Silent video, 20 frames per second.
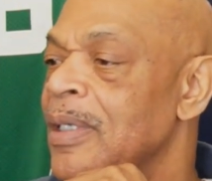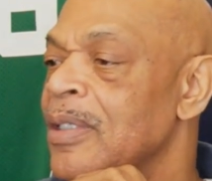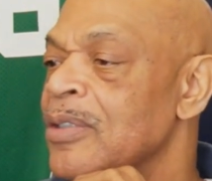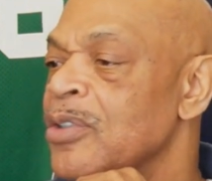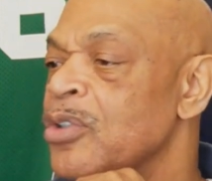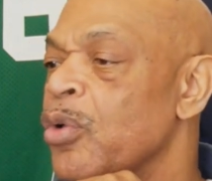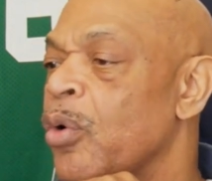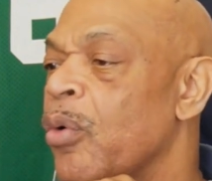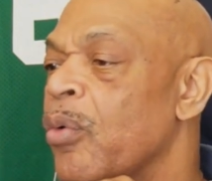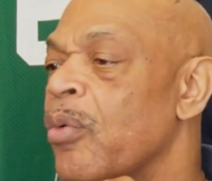
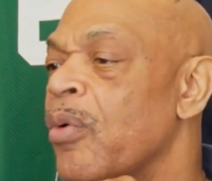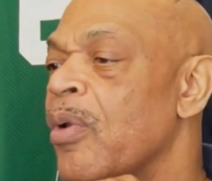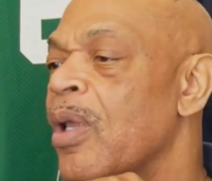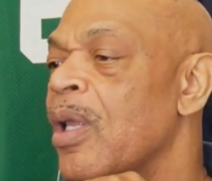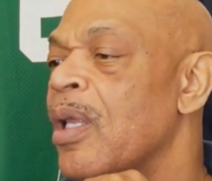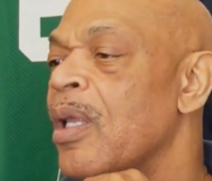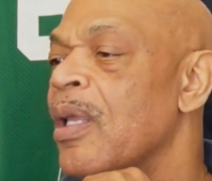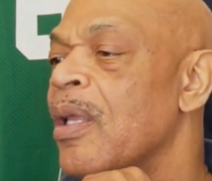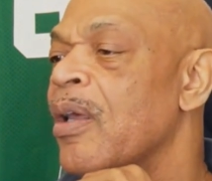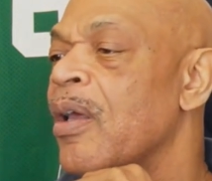So
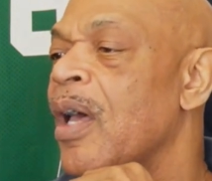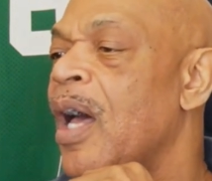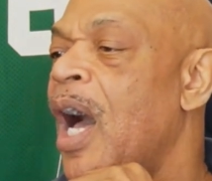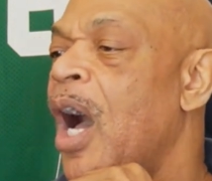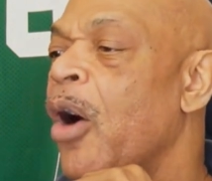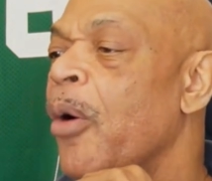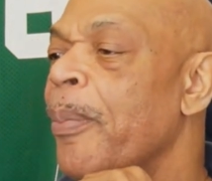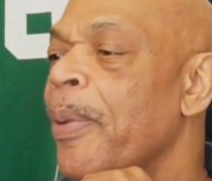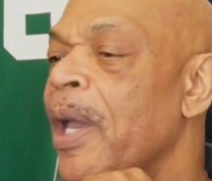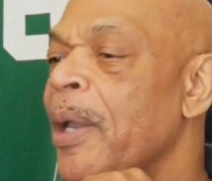
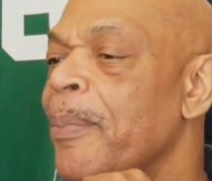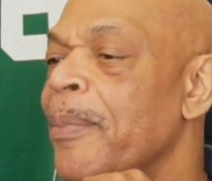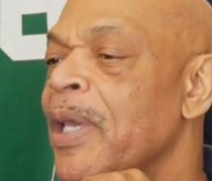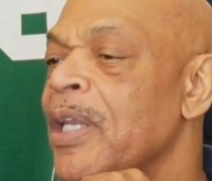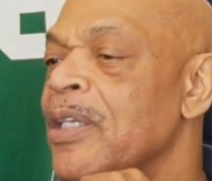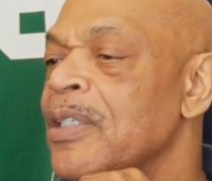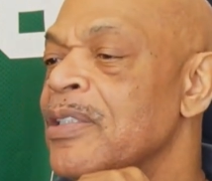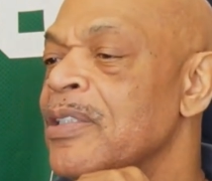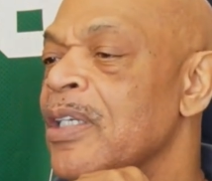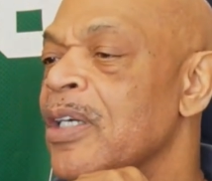Auerbach made a
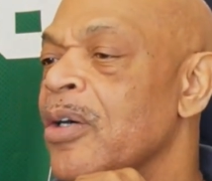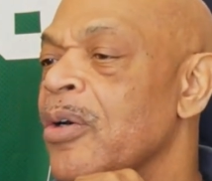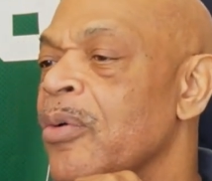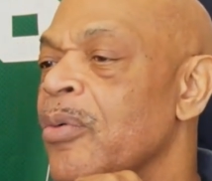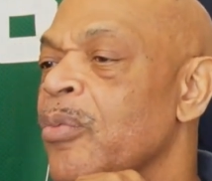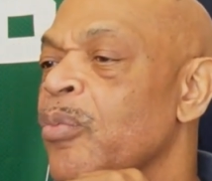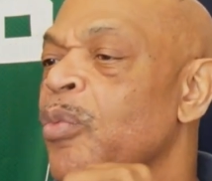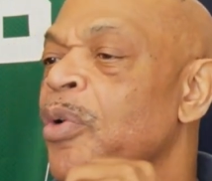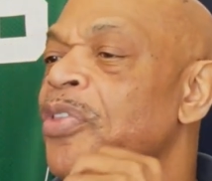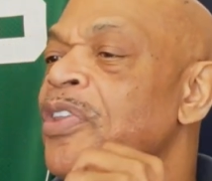deal
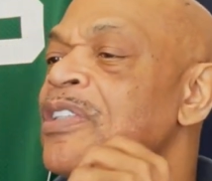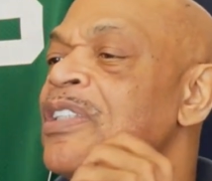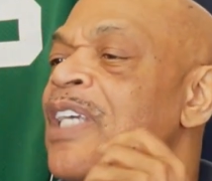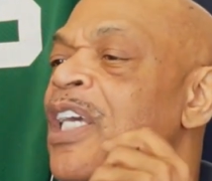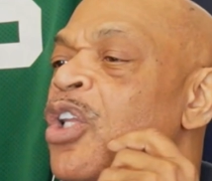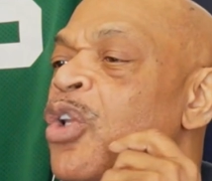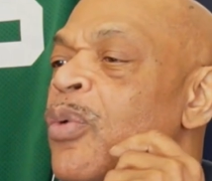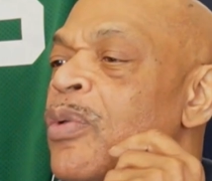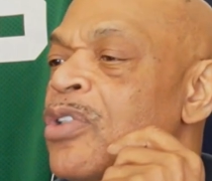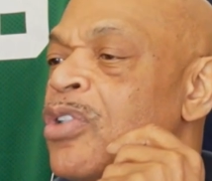with the St.
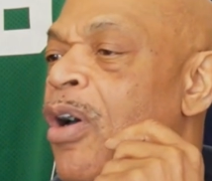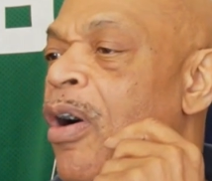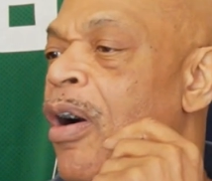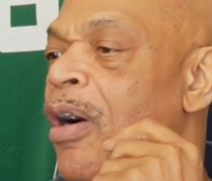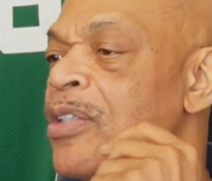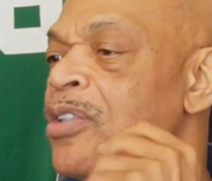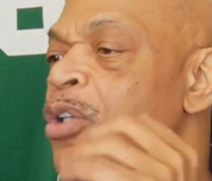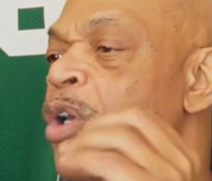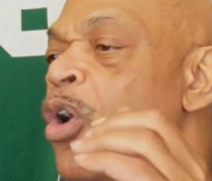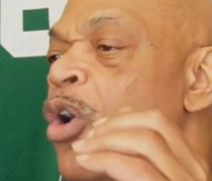Louis
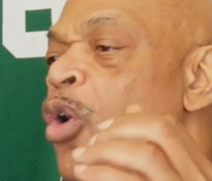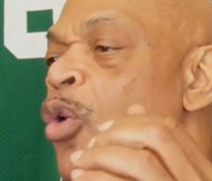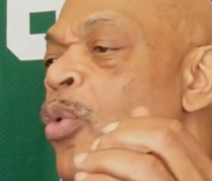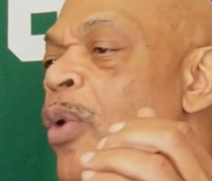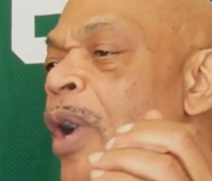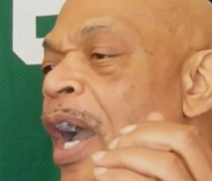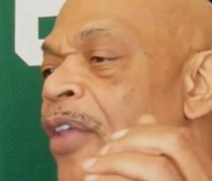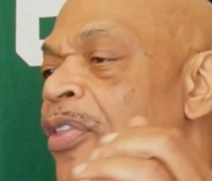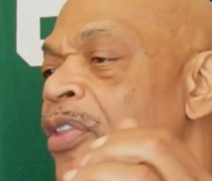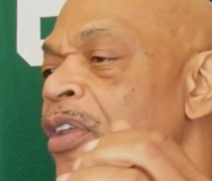Hawks, who
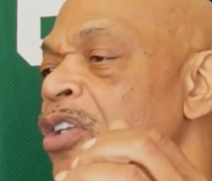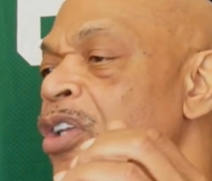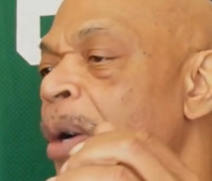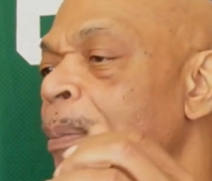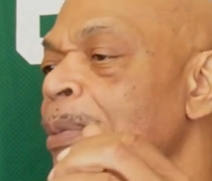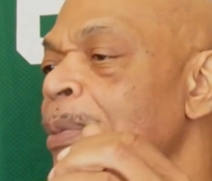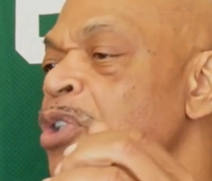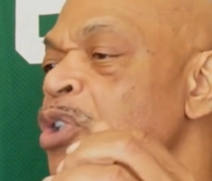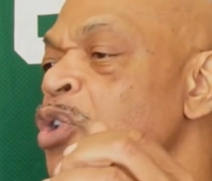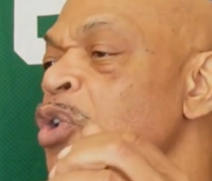had the number
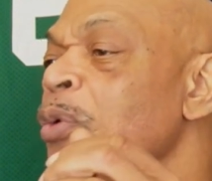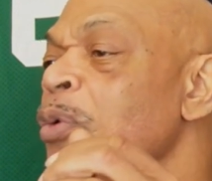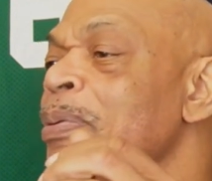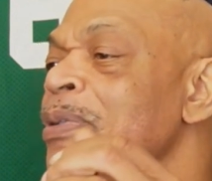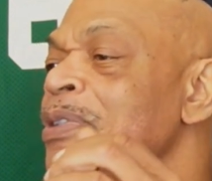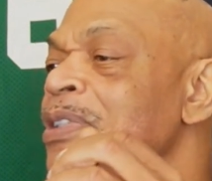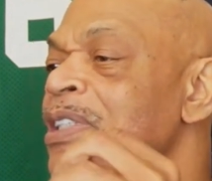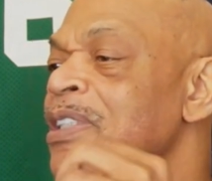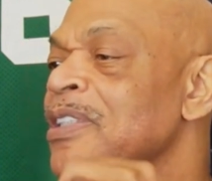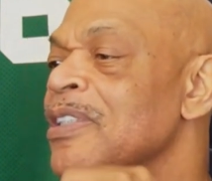2
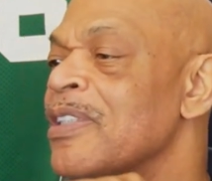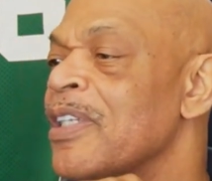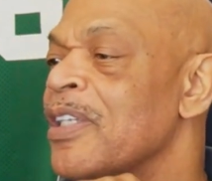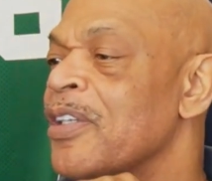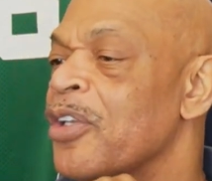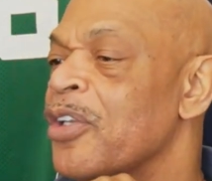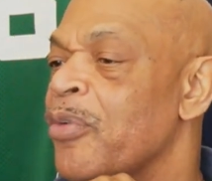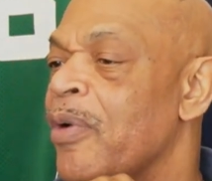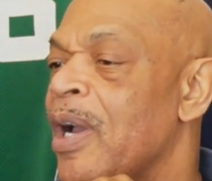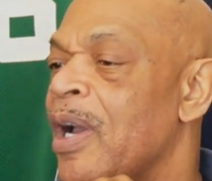position in the
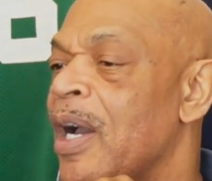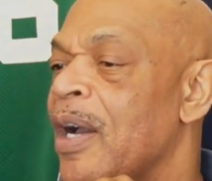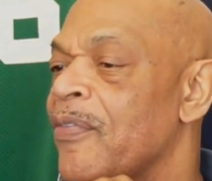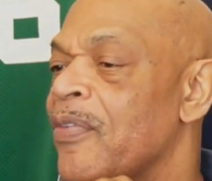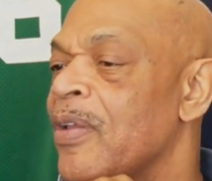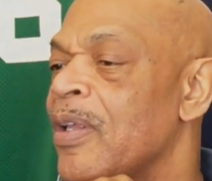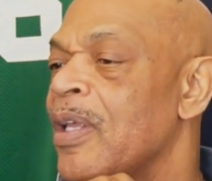draft.